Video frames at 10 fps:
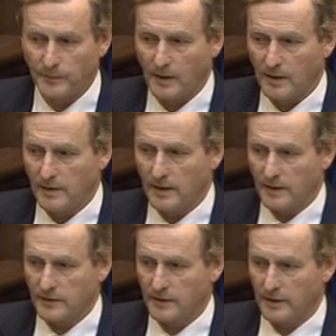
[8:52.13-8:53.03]

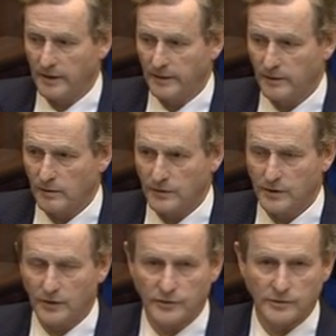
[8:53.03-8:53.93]
that
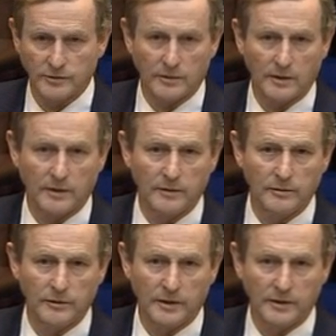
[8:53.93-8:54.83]
negotiations would
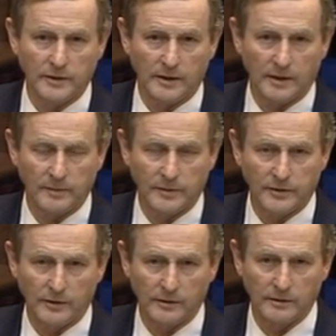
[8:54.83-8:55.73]
conclude and a deal can be
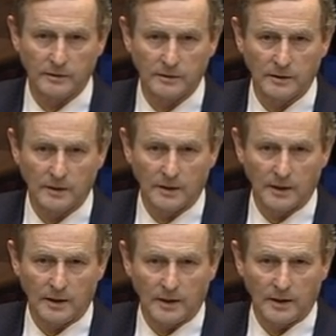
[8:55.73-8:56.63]
done.
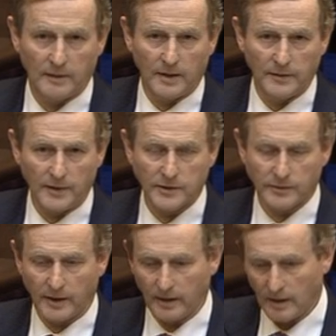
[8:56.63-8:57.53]
And that's
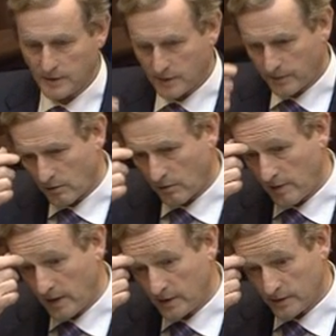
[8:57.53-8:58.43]
why, as the programme
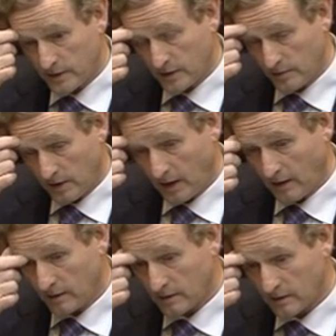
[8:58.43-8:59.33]
ends this
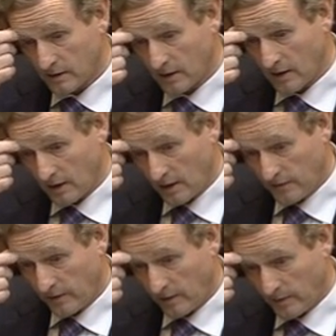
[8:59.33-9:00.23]
weekend, it's
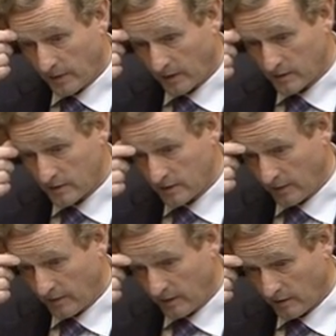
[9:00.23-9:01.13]
very important,
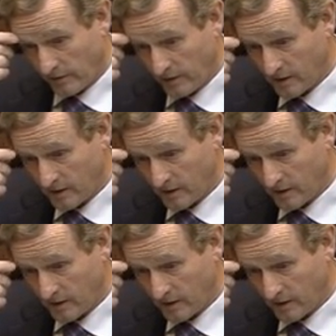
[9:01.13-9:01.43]
Deputy Murphy,